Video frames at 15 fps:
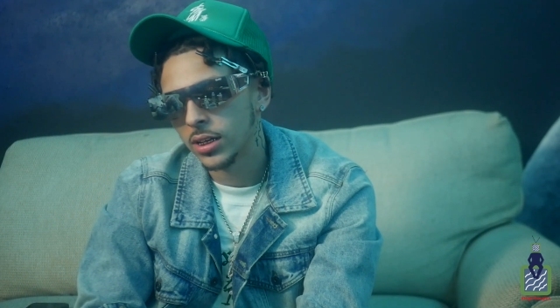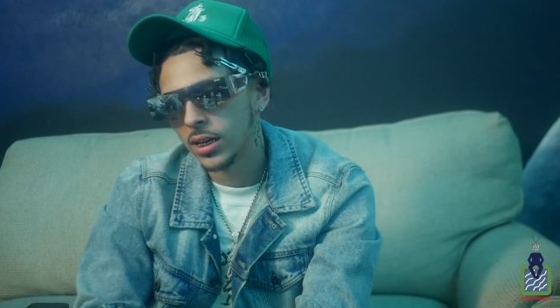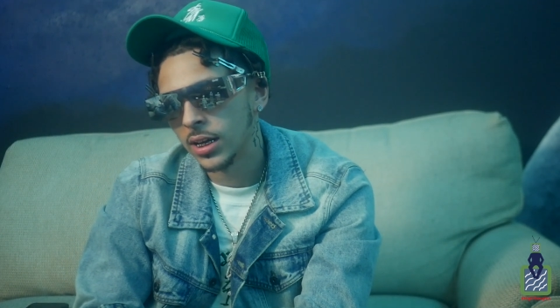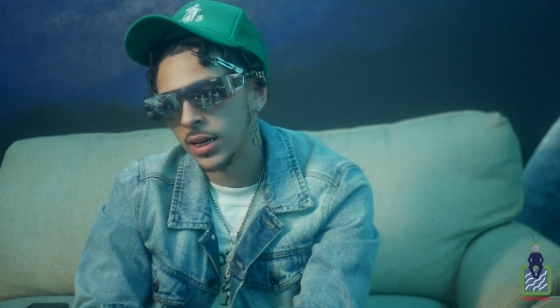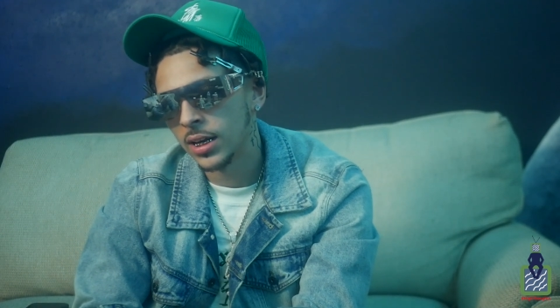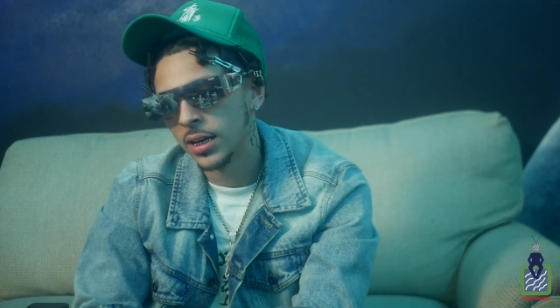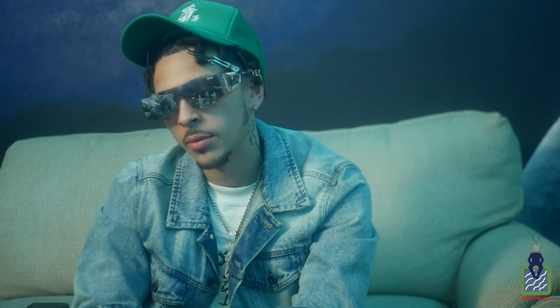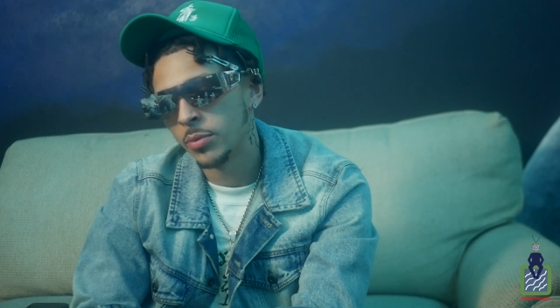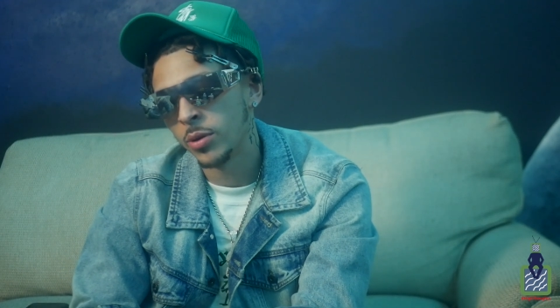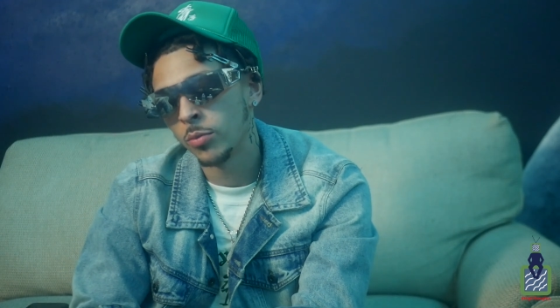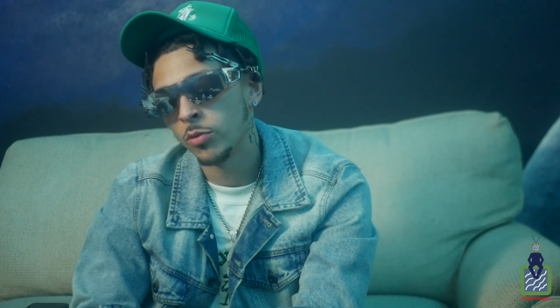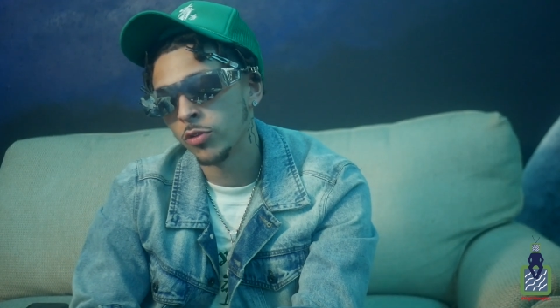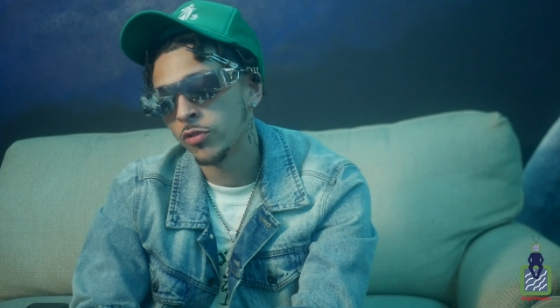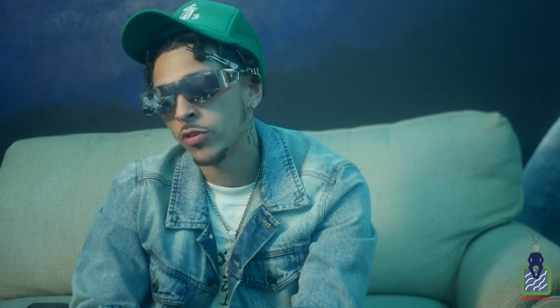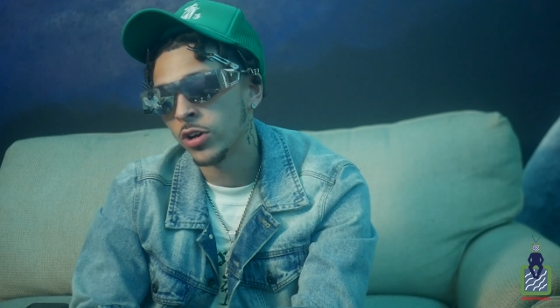And then
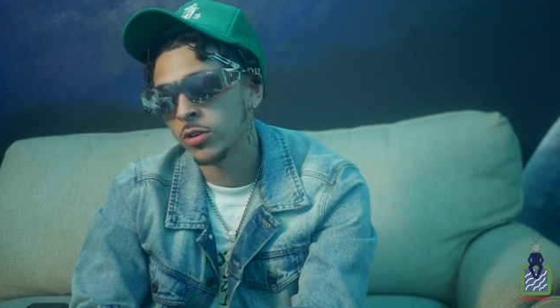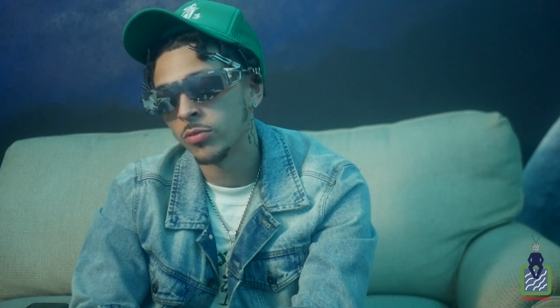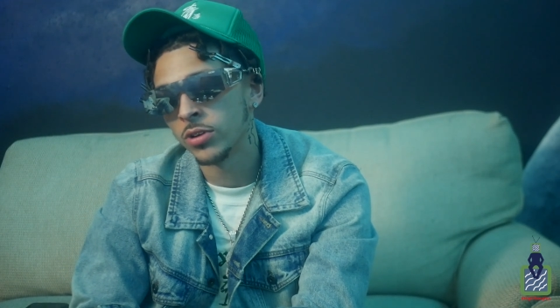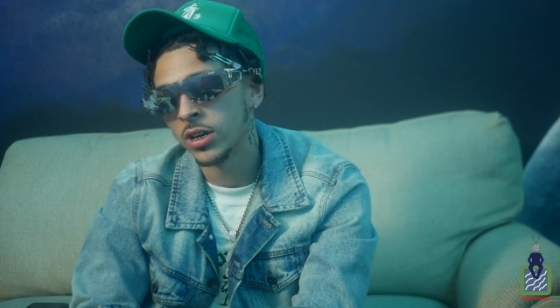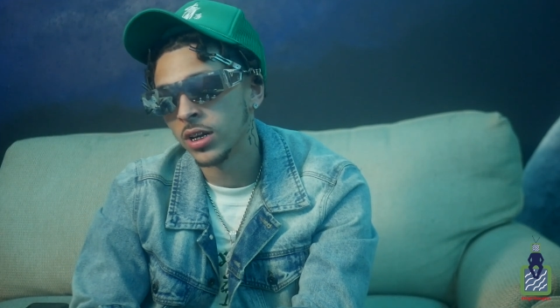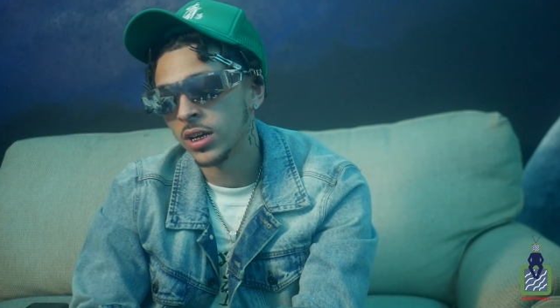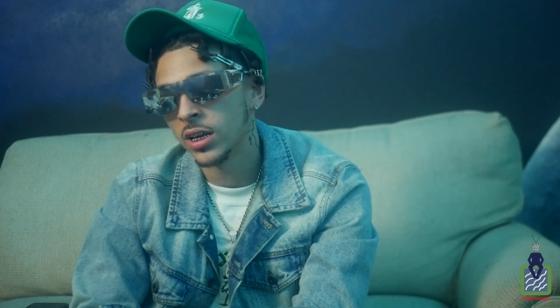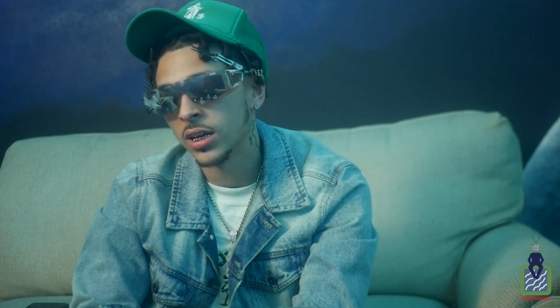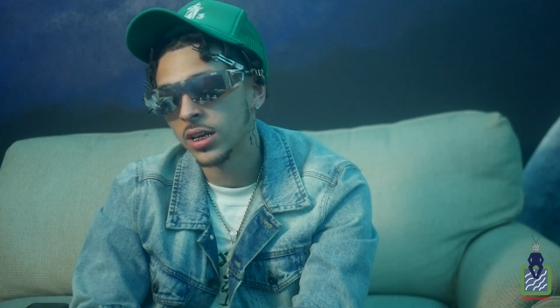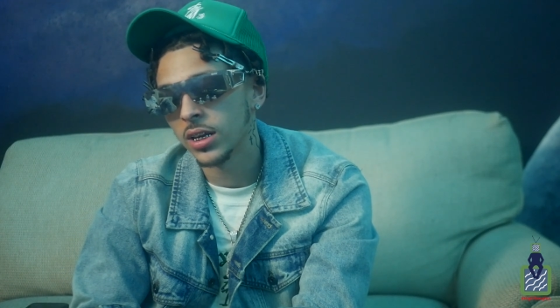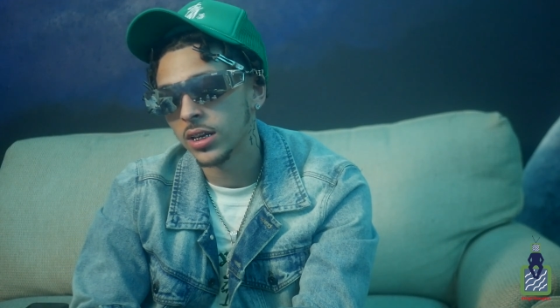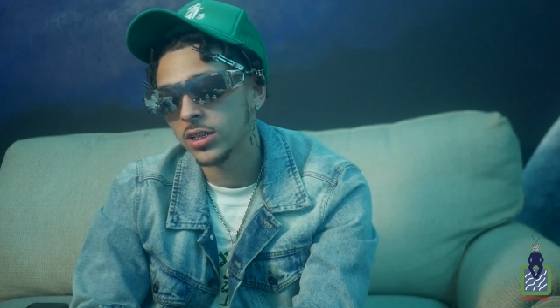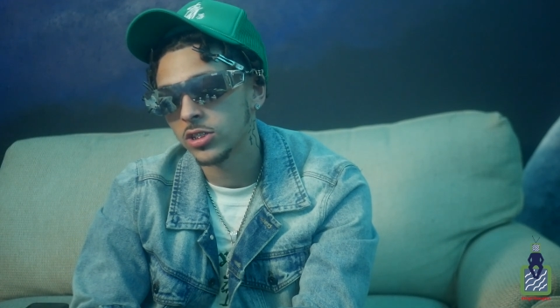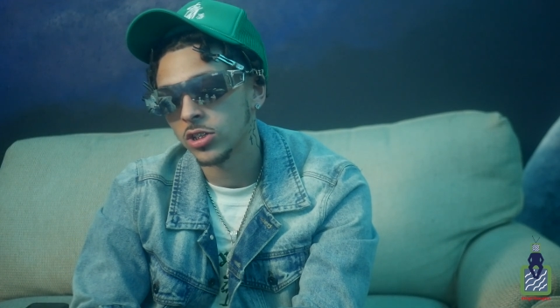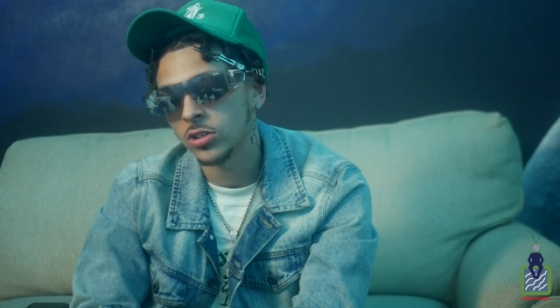people's fucking with it
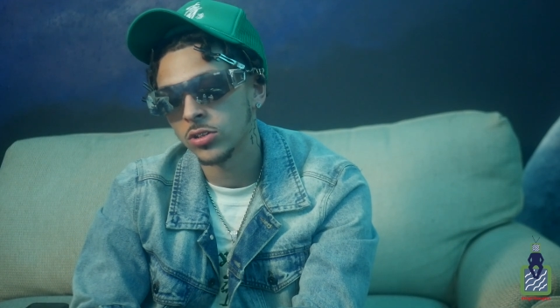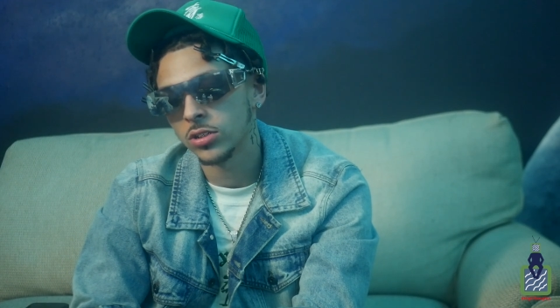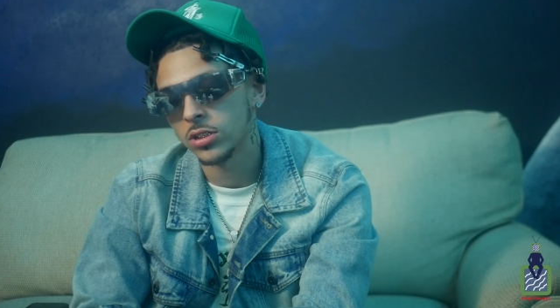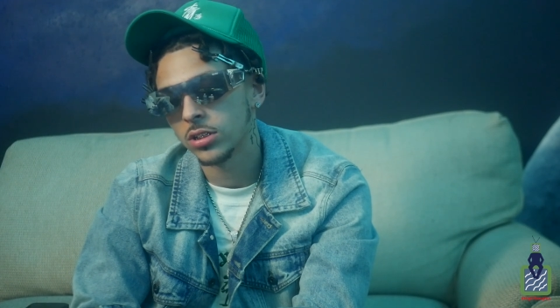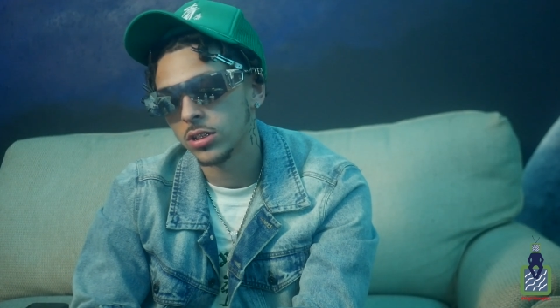again, so